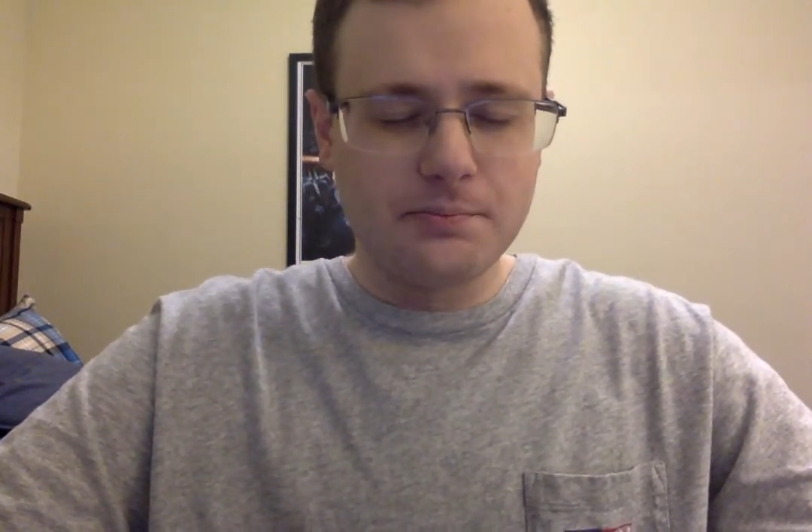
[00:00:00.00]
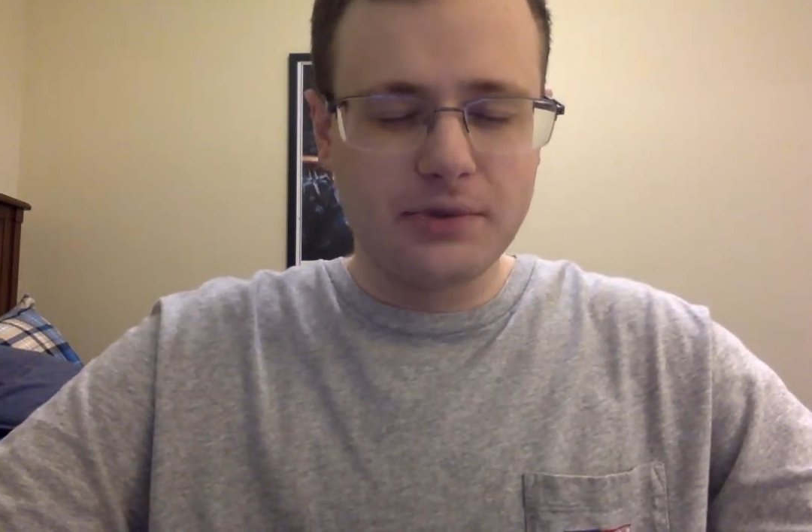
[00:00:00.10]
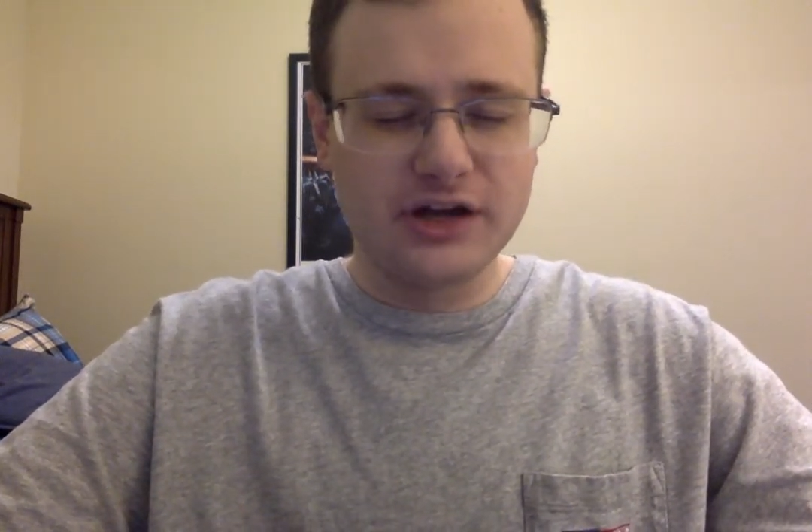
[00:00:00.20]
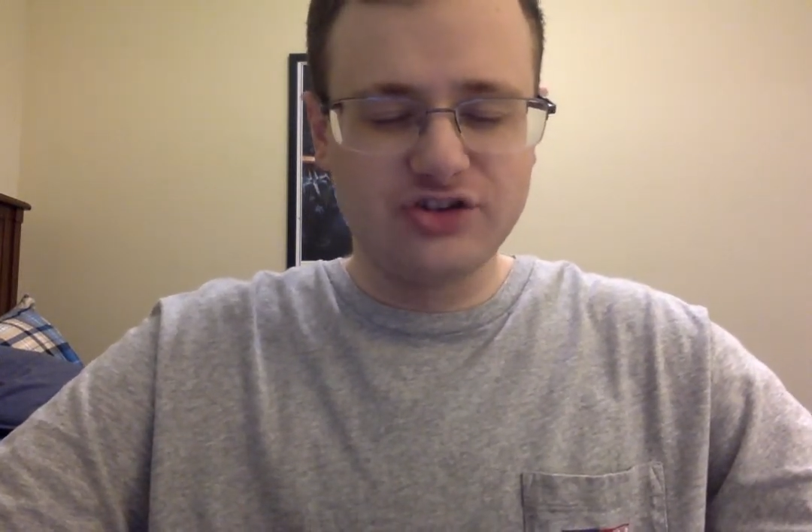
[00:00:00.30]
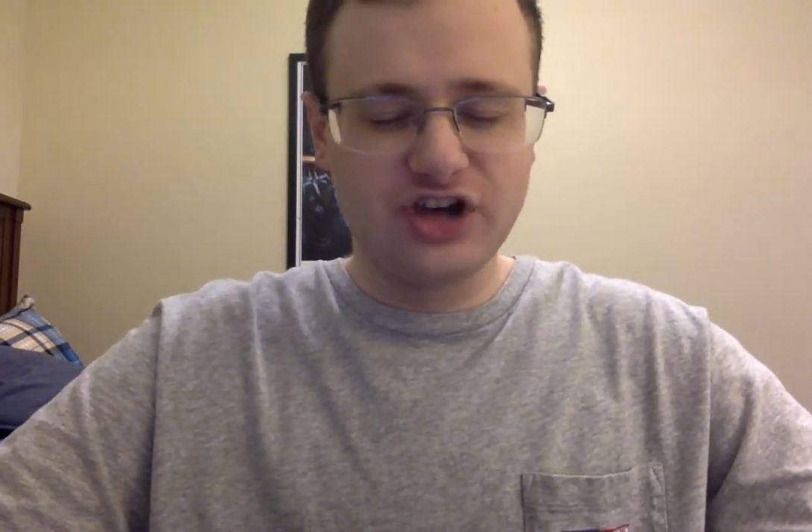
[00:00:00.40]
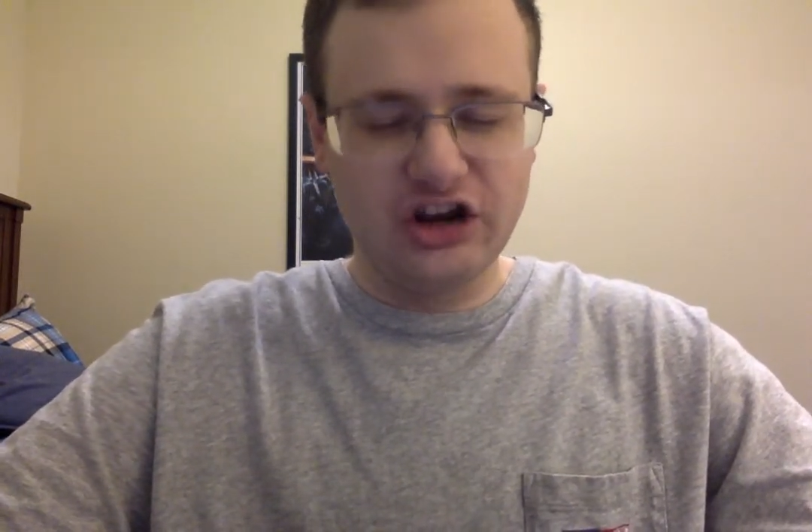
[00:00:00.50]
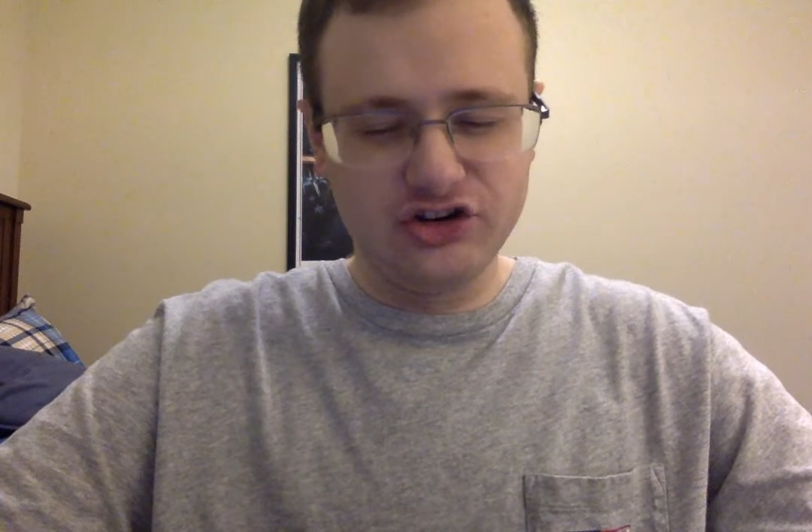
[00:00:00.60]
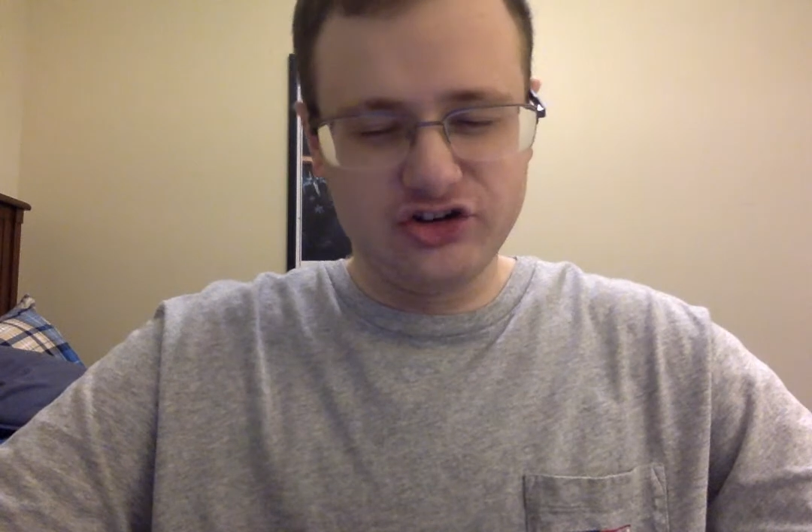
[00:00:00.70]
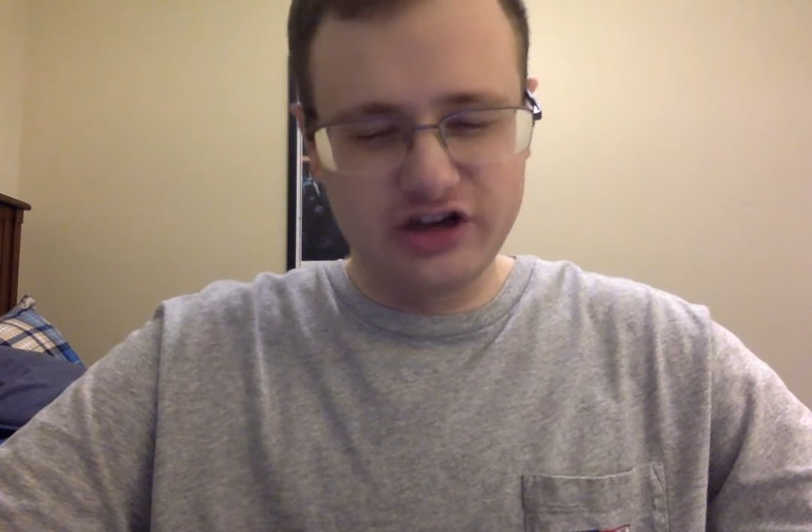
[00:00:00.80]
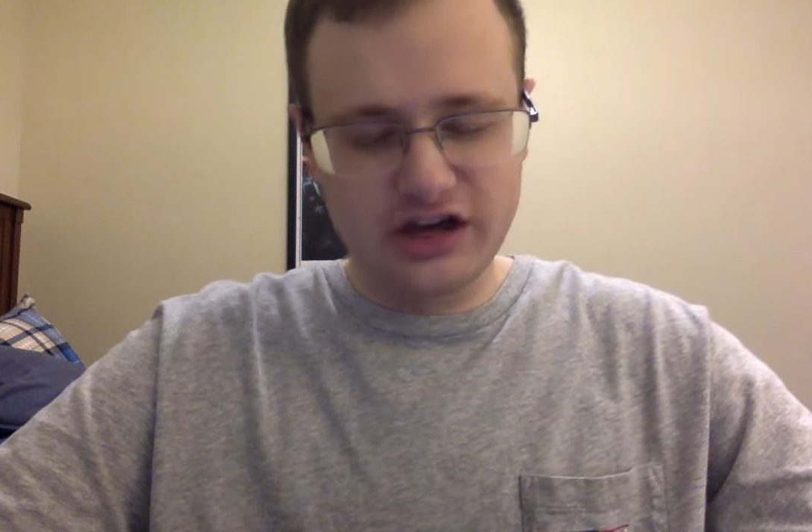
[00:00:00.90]
but
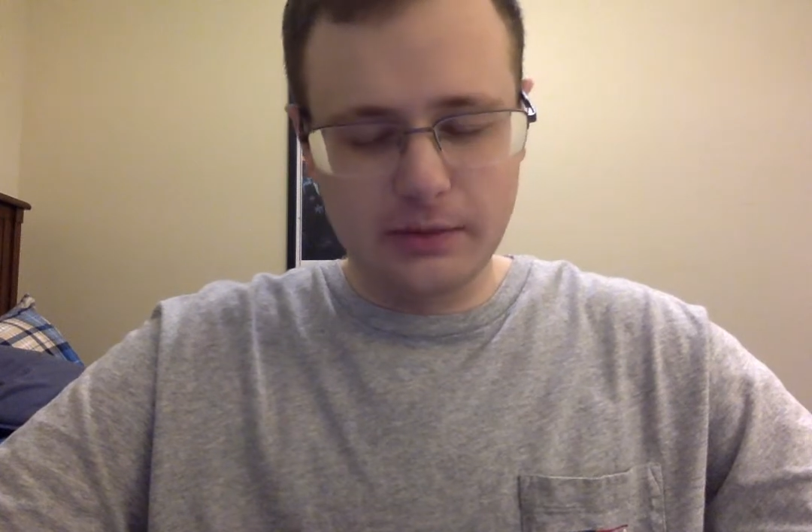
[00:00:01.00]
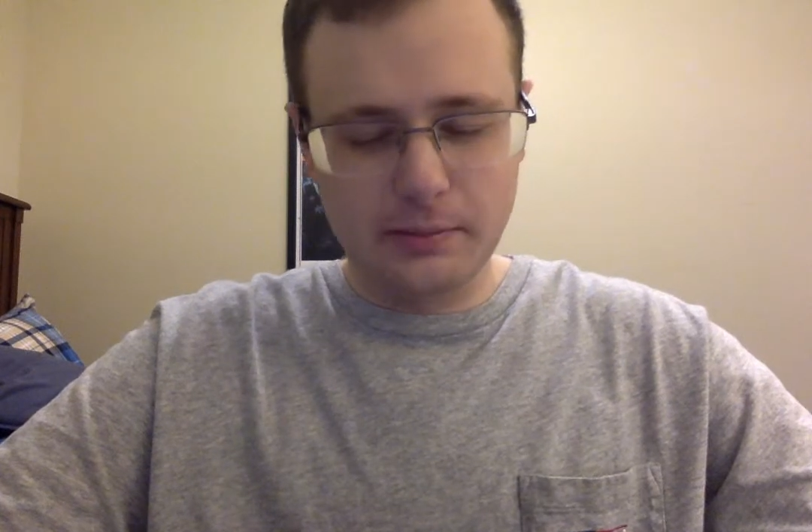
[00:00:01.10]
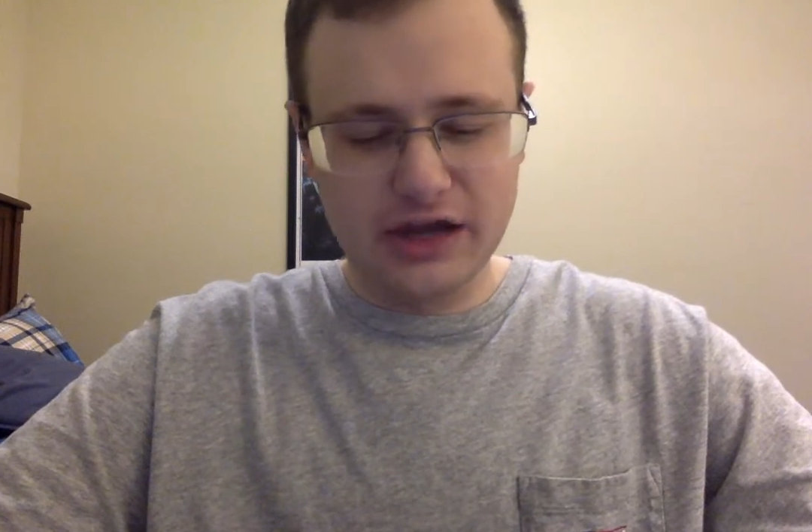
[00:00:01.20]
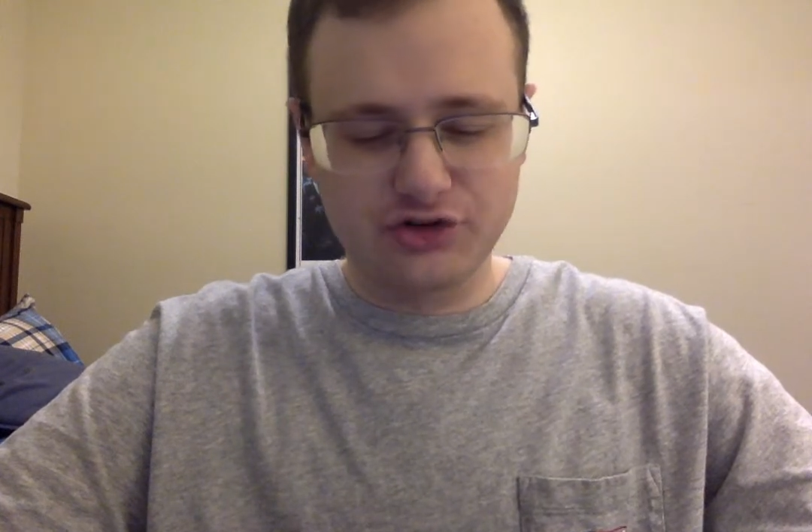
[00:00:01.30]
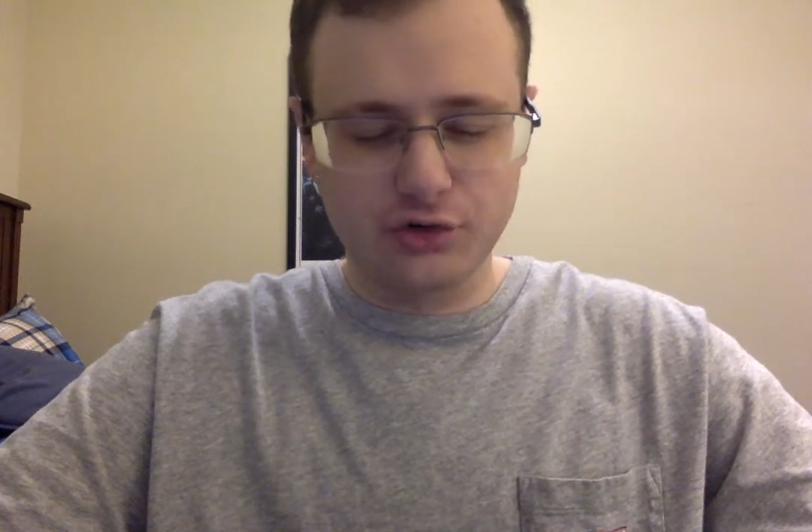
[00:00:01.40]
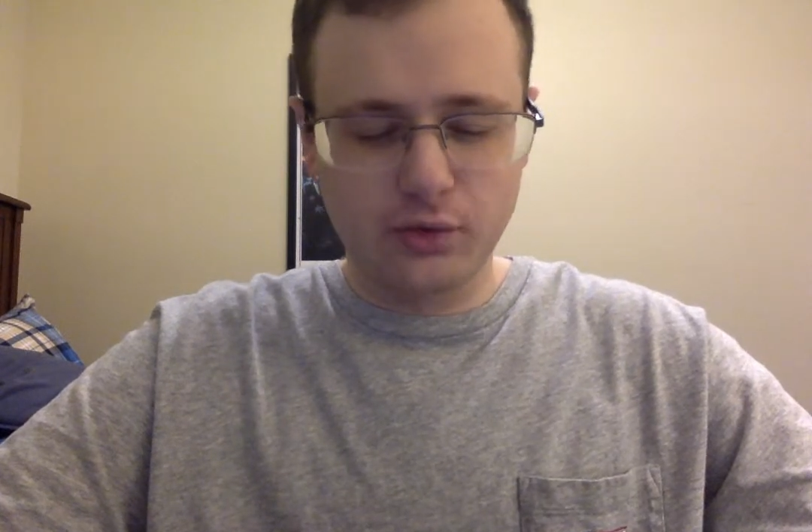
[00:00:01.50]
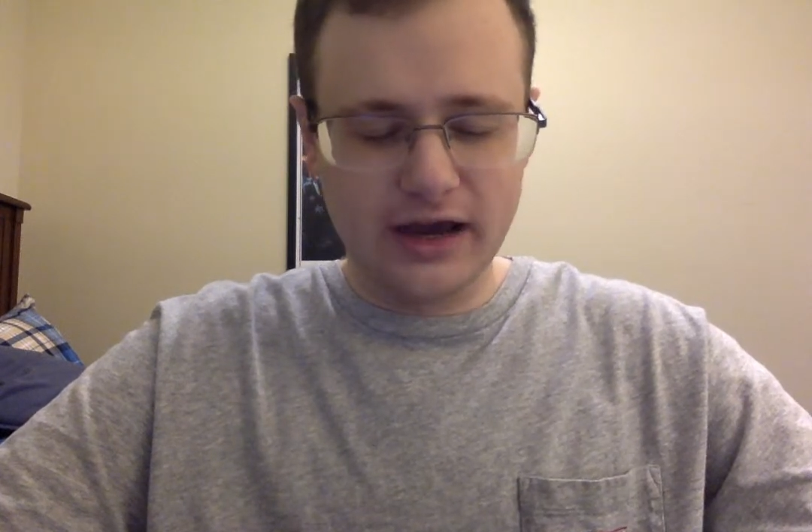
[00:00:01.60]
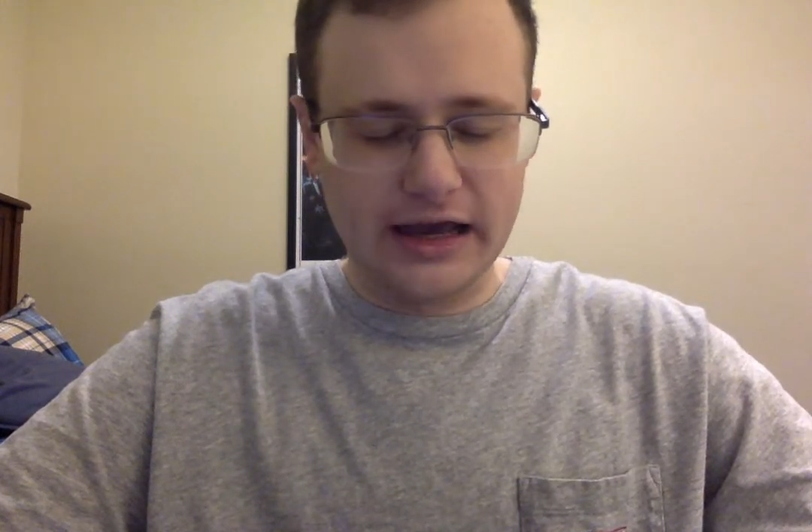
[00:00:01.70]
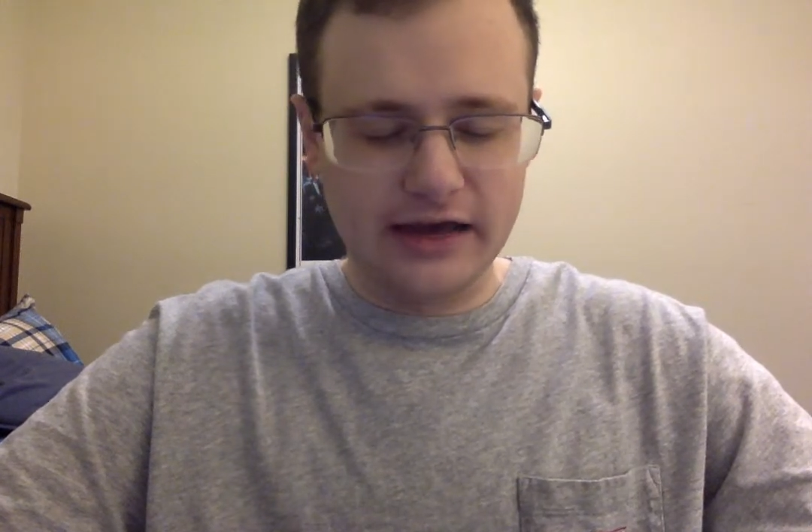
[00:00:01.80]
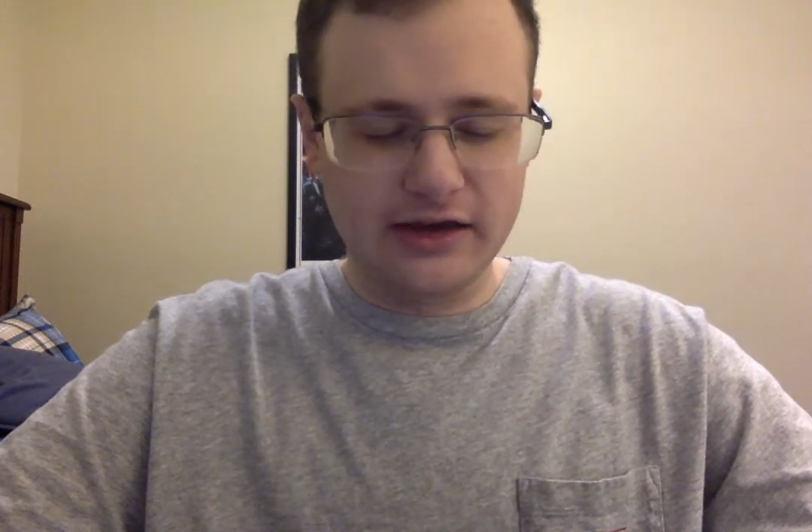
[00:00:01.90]
changed it in major
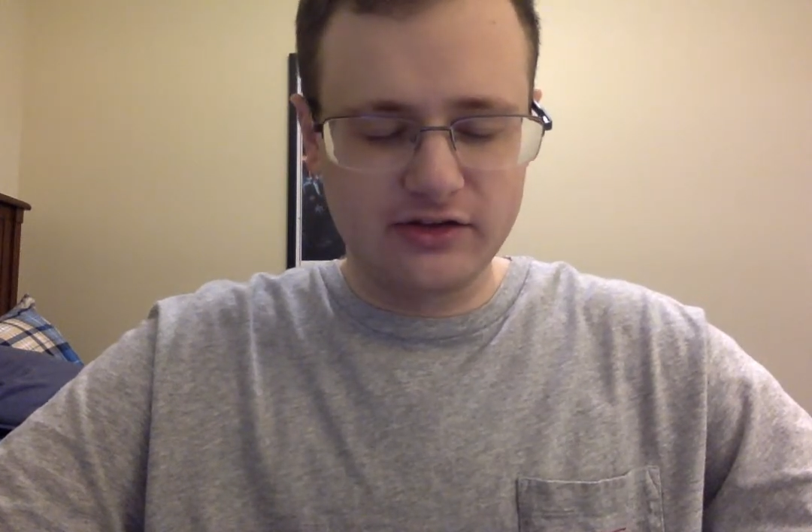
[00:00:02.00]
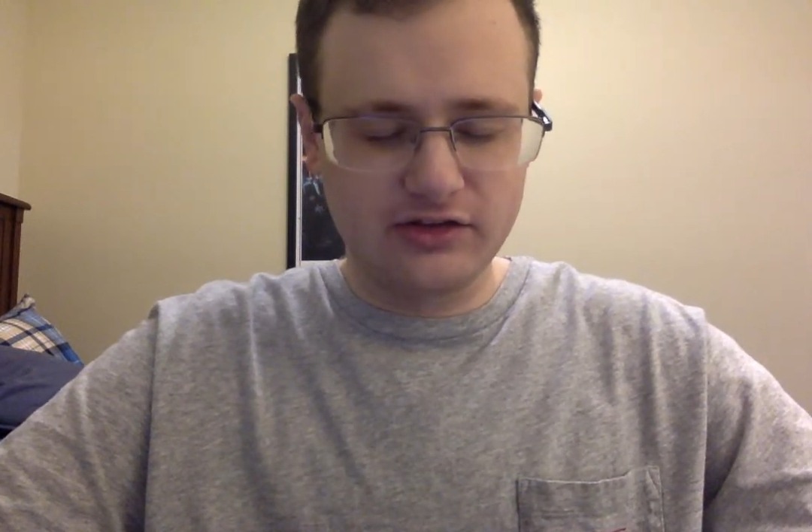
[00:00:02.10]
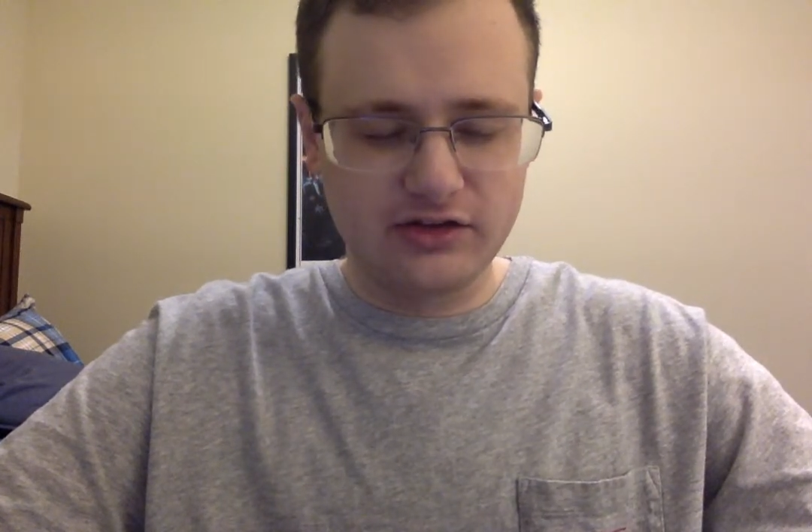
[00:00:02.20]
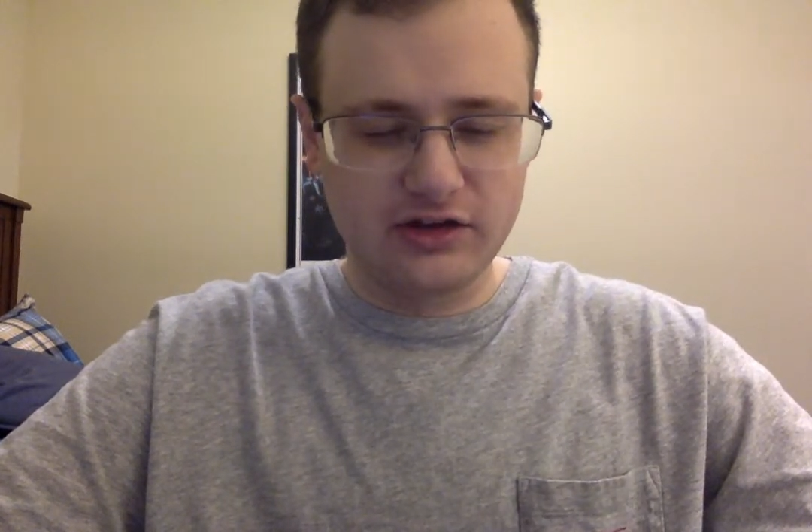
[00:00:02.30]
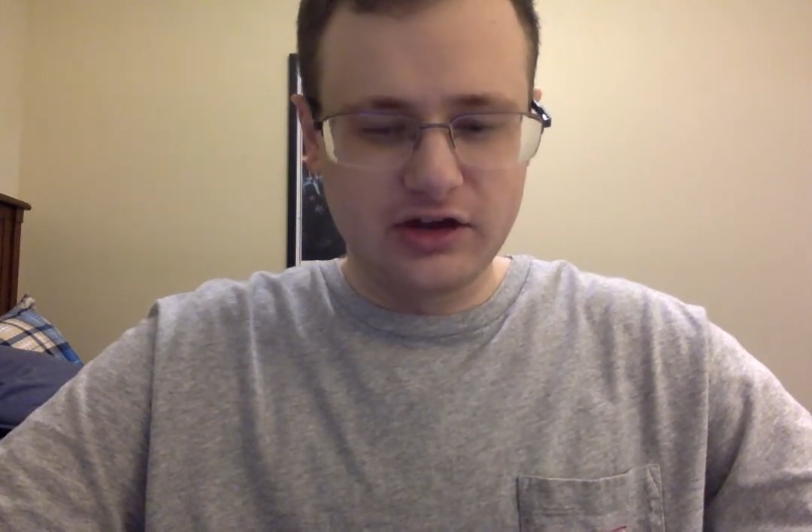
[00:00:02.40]
ways